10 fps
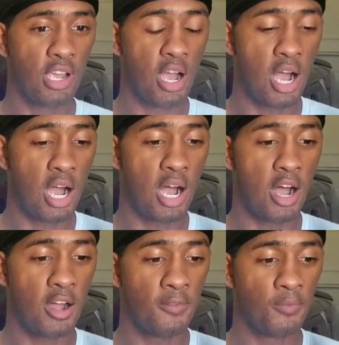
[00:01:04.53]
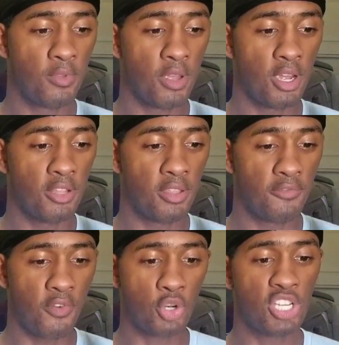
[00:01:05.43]
The
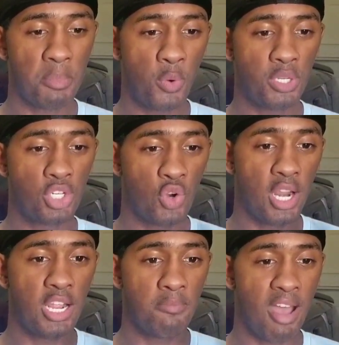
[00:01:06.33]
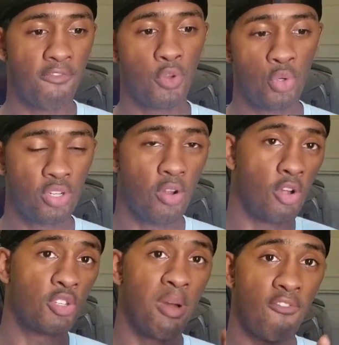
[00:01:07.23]
first time I went to trade in my Fusion
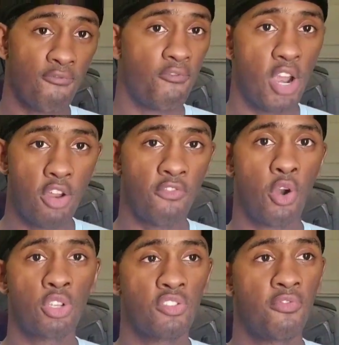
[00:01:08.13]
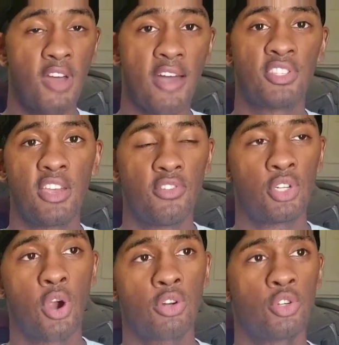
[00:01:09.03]
onto my very first 5.7
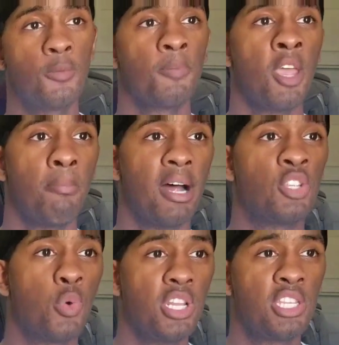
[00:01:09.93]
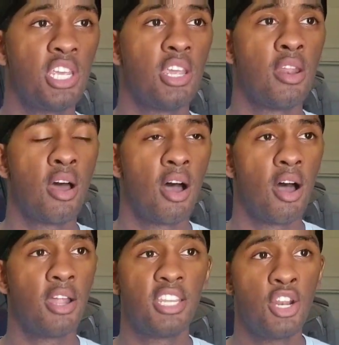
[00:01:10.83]
Charger, my 2010,
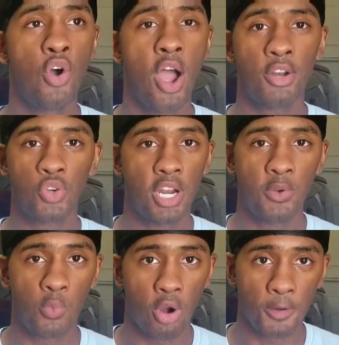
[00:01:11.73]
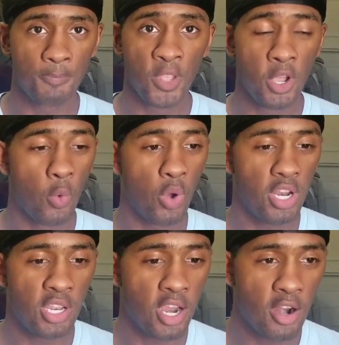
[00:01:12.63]
didn't know how trade-in worked. Went
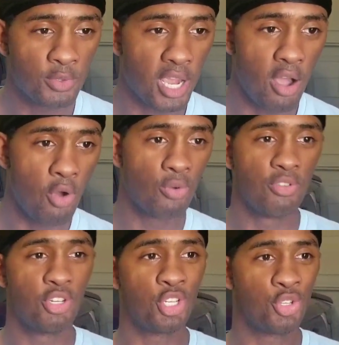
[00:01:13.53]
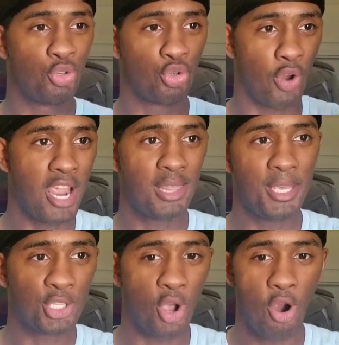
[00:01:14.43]
in there, it was like, oh, you just trade
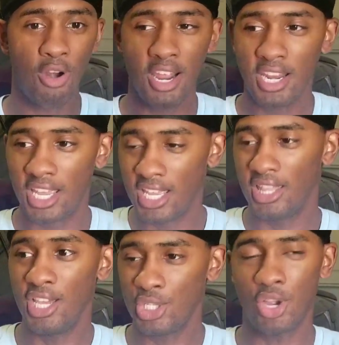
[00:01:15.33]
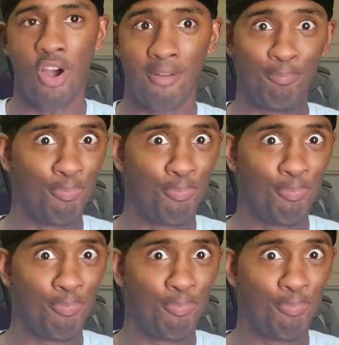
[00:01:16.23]
this car in to get this car.